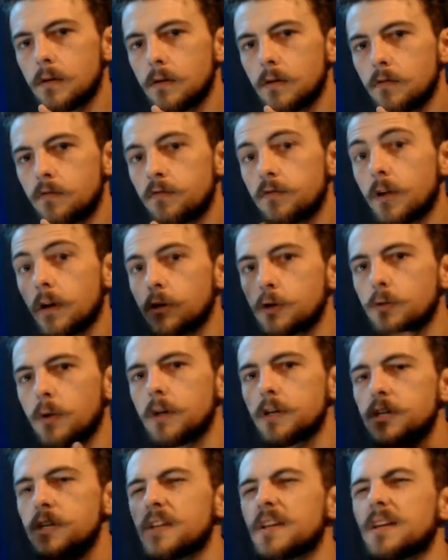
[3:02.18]

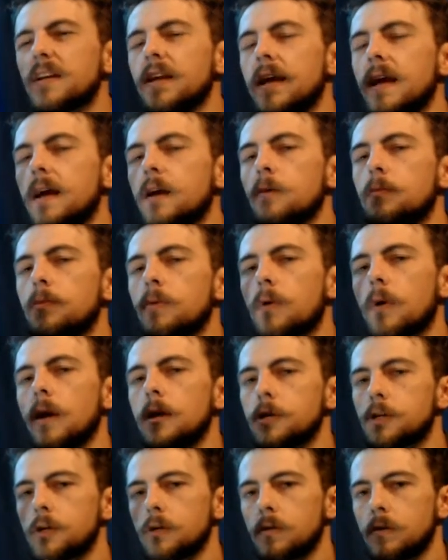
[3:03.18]
fluctuations in air
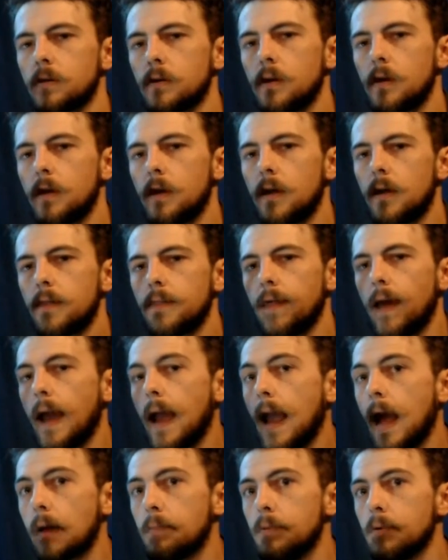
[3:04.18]
pressure that
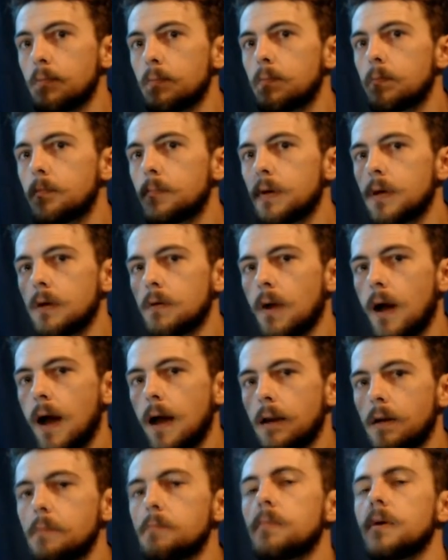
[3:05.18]
happen
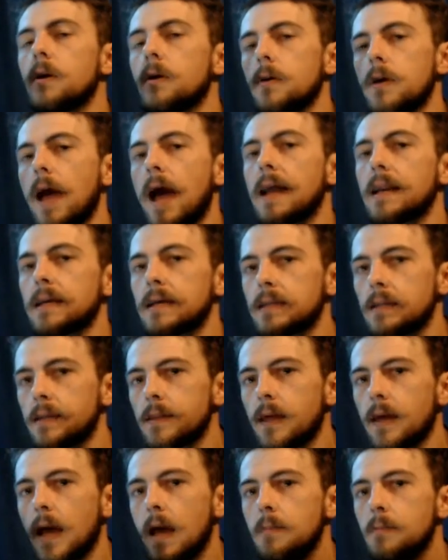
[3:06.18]
periodically,
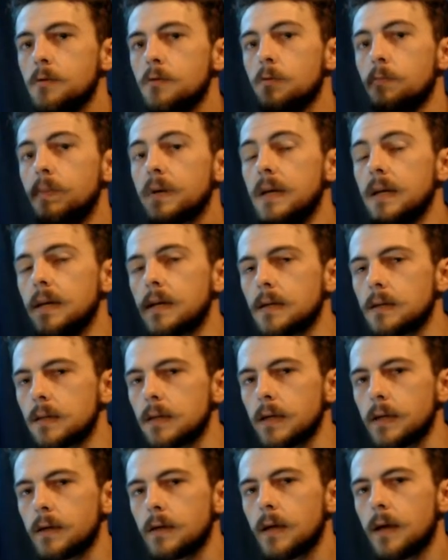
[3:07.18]
they happen
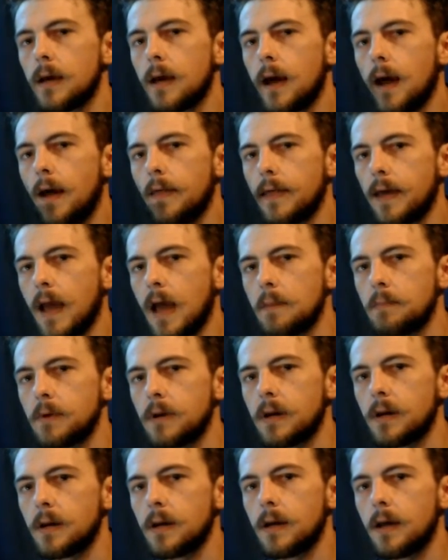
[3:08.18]
repeatedly, and they
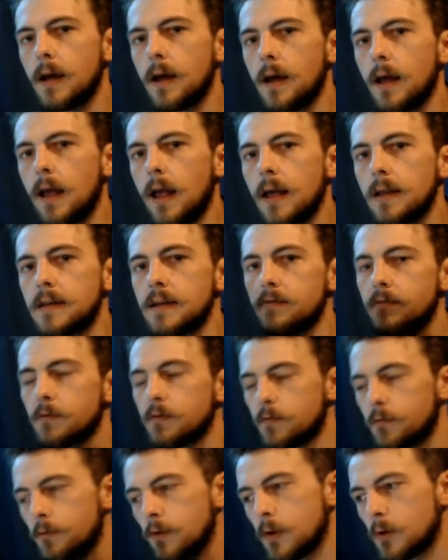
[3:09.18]
happen at different
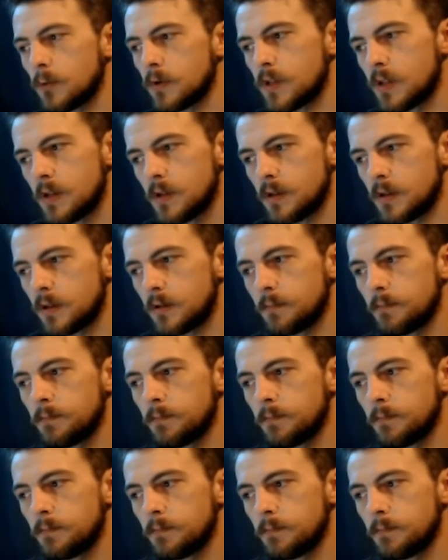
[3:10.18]
frequencies.